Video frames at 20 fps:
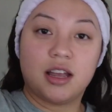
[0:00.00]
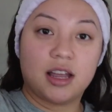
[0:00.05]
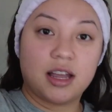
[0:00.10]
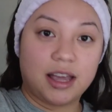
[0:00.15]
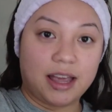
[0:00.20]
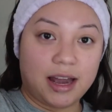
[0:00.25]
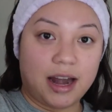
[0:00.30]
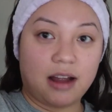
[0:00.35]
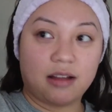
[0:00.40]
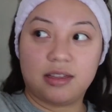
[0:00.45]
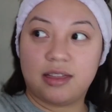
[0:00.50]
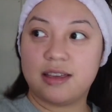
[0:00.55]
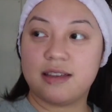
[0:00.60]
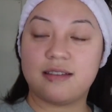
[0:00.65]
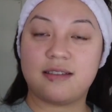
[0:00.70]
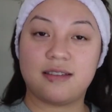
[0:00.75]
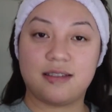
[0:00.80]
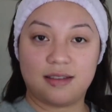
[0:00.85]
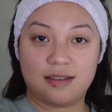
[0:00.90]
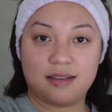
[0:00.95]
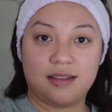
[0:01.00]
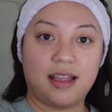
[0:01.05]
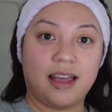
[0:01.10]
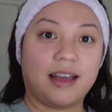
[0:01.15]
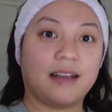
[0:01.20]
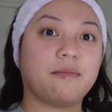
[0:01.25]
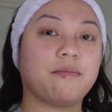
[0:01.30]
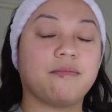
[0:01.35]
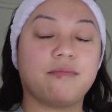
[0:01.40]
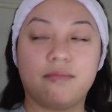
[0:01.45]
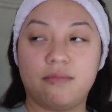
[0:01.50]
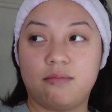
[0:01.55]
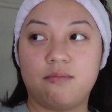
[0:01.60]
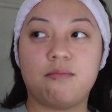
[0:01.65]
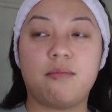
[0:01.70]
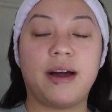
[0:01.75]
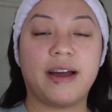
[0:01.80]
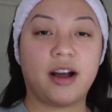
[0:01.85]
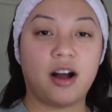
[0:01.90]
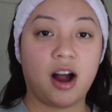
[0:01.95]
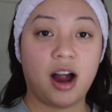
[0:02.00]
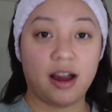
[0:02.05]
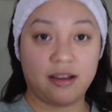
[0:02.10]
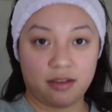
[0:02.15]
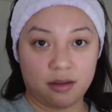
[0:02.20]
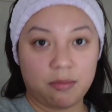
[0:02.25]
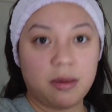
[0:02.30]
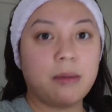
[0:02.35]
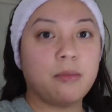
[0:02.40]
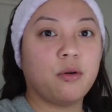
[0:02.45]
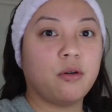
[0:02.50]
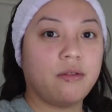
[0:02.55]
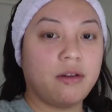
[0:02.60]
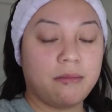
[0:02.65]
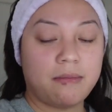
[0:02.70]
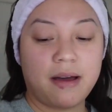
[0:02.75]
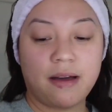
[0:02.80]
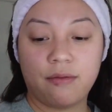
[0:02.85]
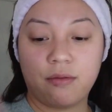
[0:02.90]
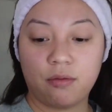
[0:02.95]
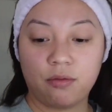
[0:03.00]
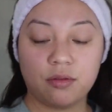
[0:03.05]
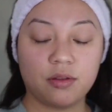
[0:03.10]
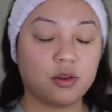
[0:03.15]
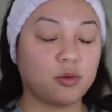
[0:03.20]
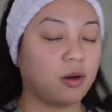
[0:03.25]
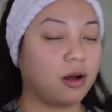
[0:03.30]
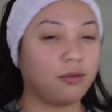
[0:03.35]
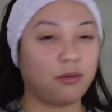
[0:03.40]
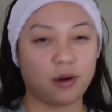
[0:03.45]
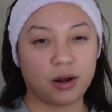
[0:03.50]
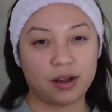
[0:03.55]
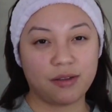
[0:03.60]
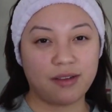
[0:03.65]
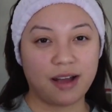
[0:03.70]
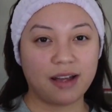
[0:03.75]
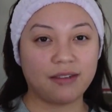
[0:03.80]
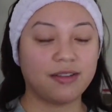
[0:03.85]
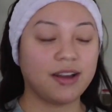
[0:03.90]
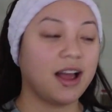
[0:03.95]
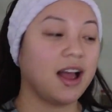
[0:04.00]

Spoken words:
get out this, like my car has to be moving by 12:45.